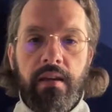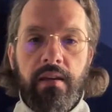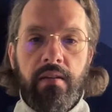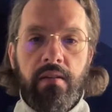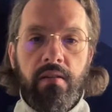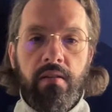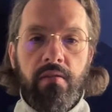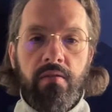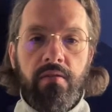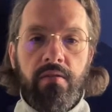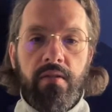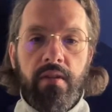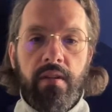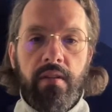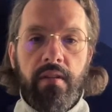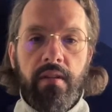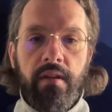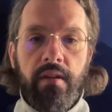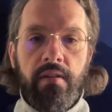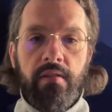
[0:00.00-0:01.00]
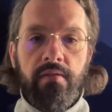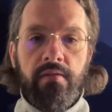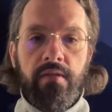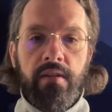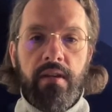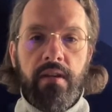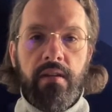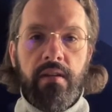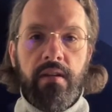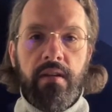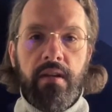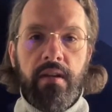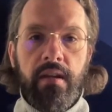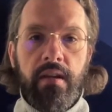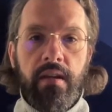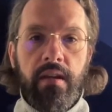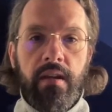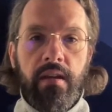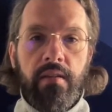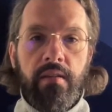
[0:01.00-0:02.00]
it loads, and there you see
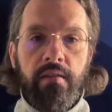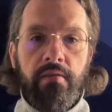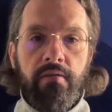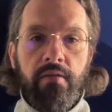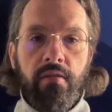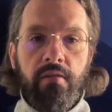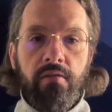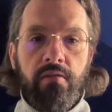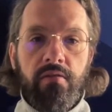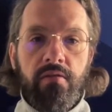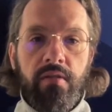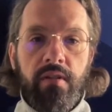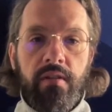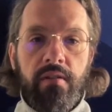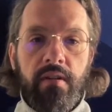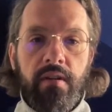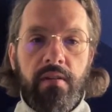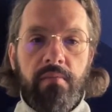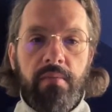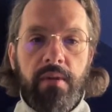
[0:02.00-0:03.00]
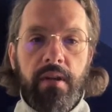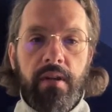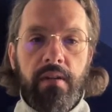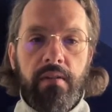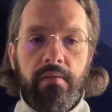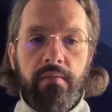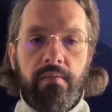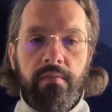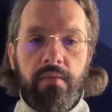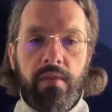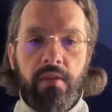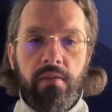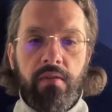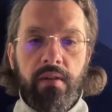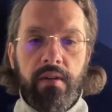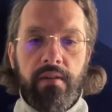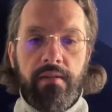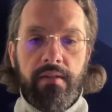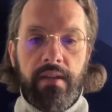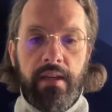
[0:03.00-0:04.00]
it's a photo. So it's a little big. You
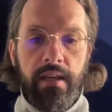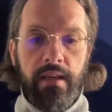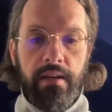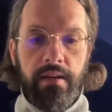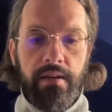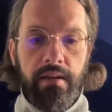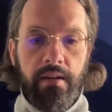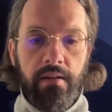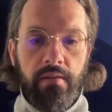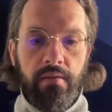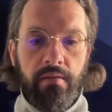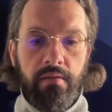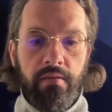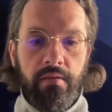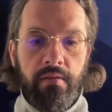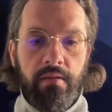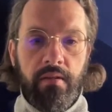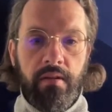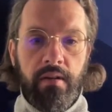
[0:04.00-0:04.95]
can scale it down,